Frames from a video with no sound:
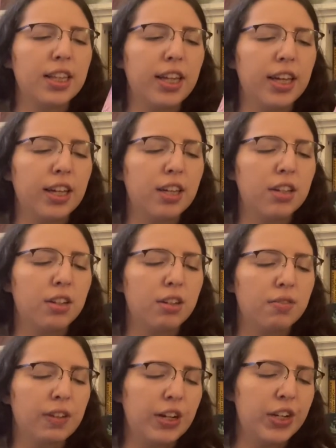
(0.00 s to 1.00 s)
like
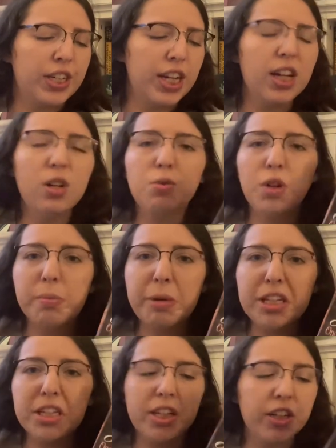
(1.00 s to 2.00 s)
fairy tale
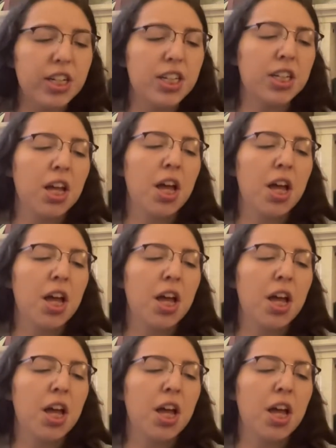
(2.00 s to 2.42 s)
romance series,